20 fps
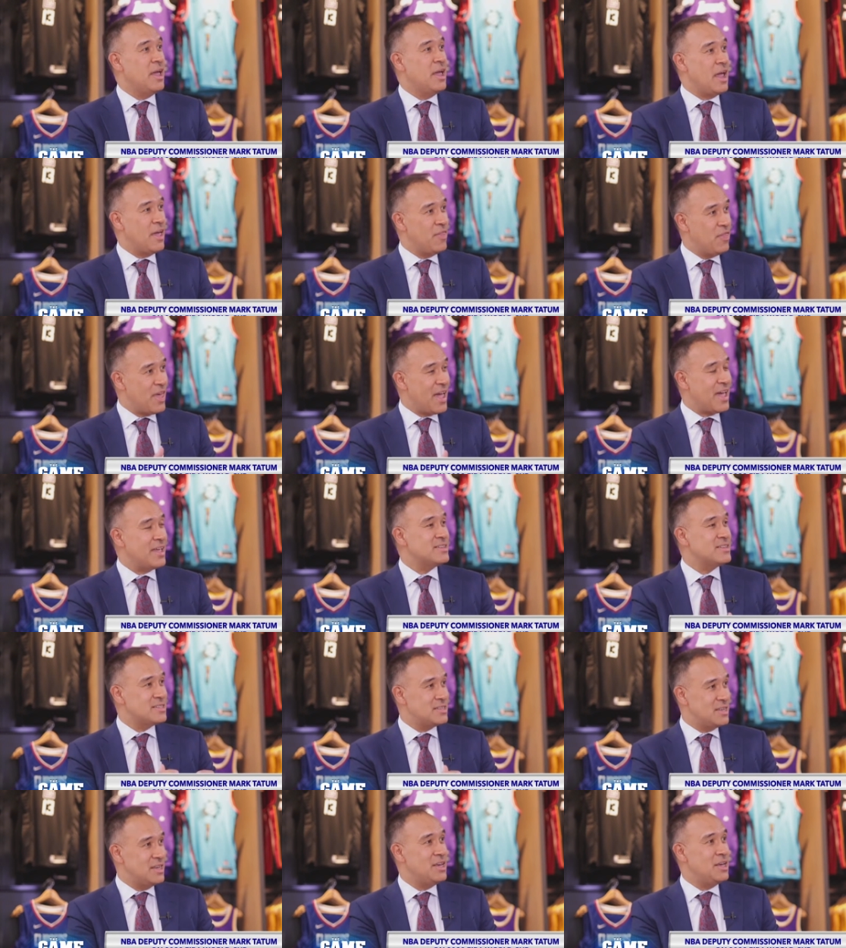And
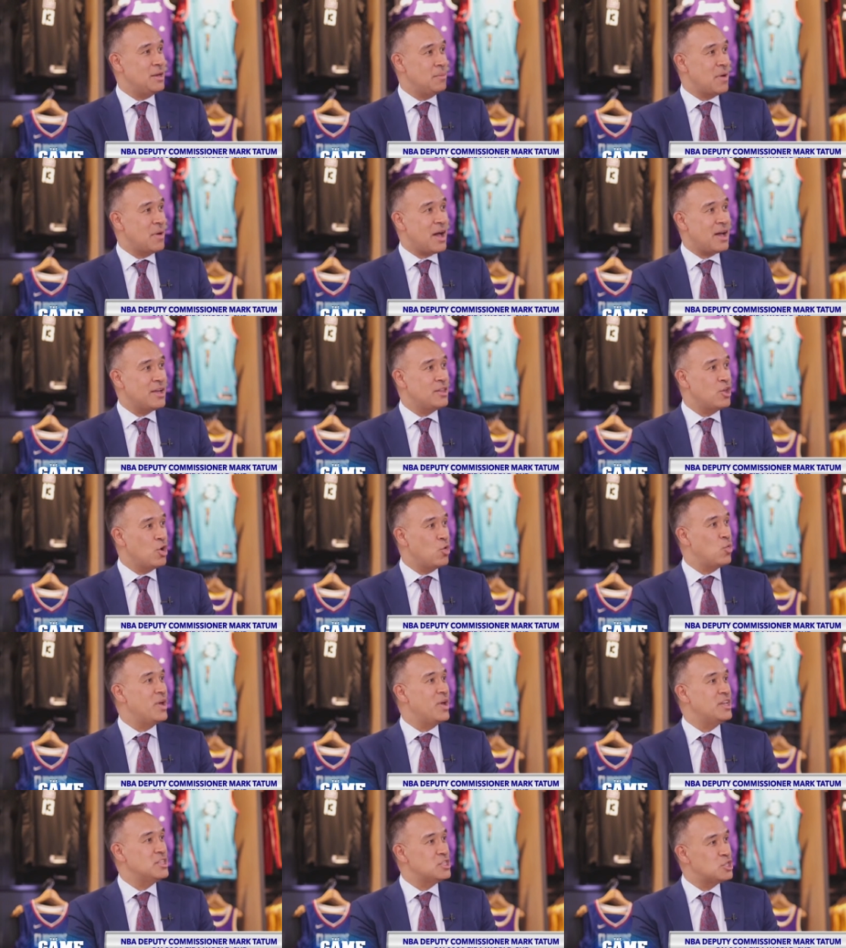that team, I
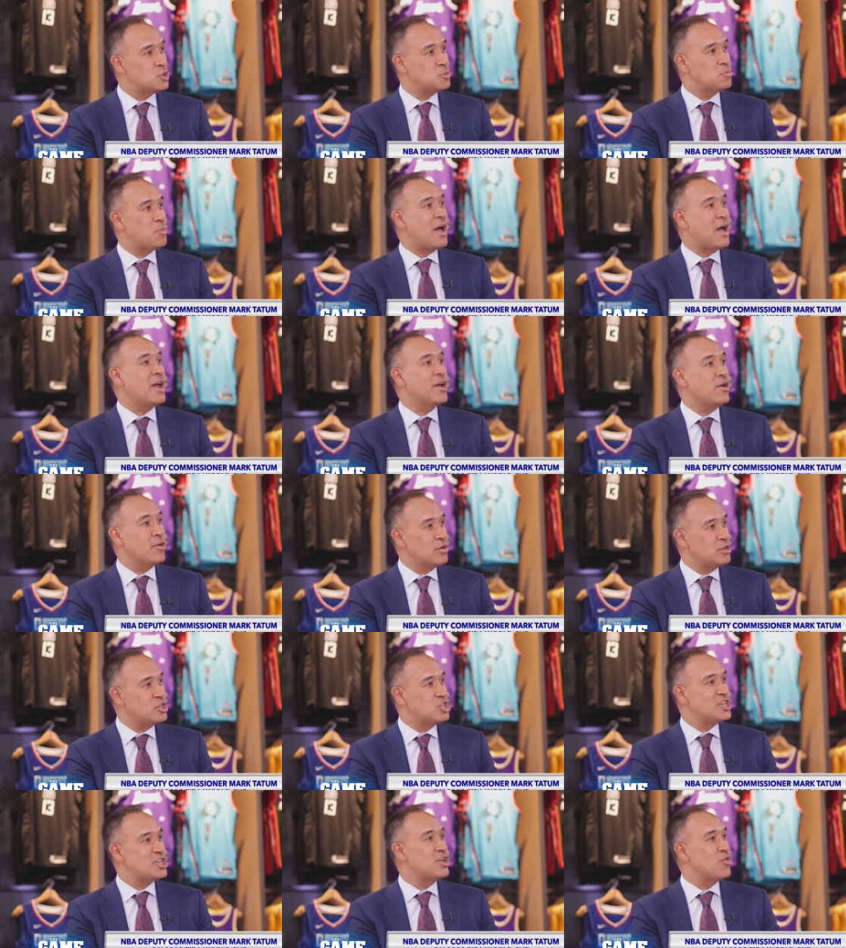know,
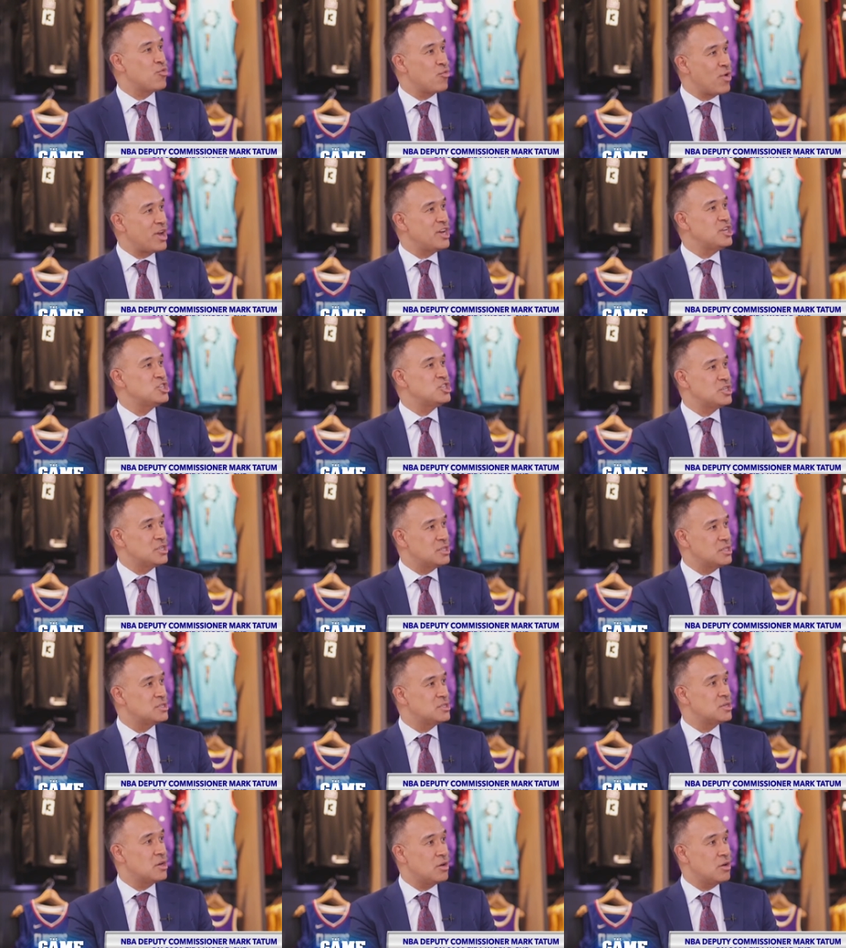inspired
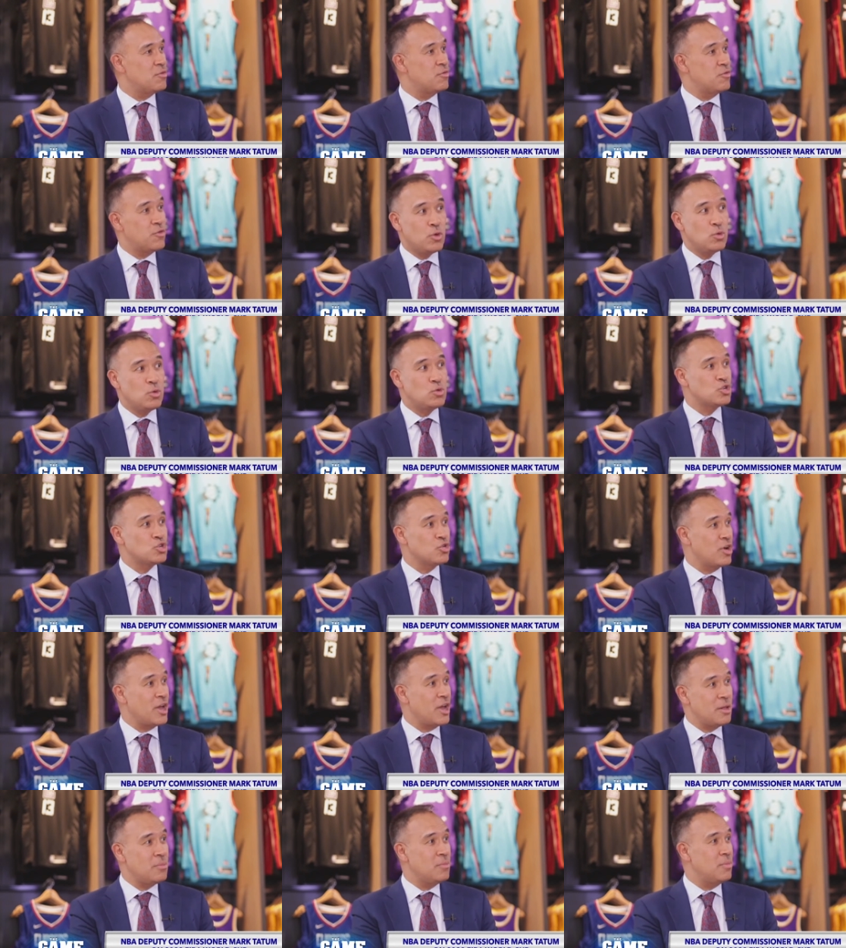generations of
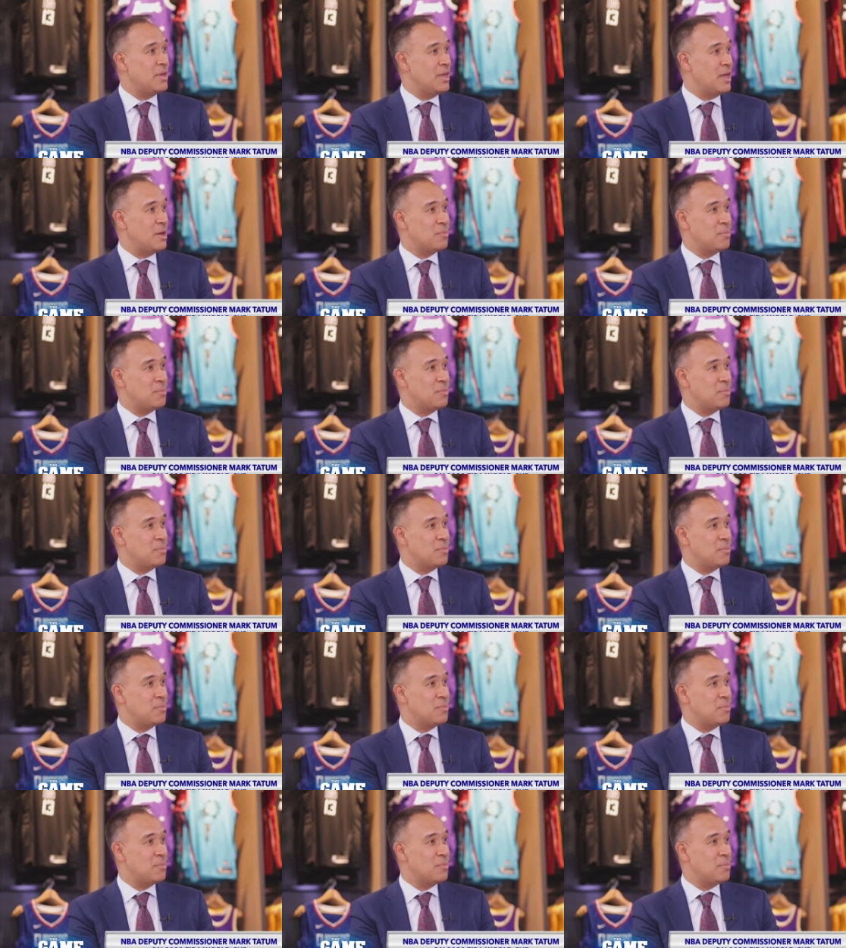future N B A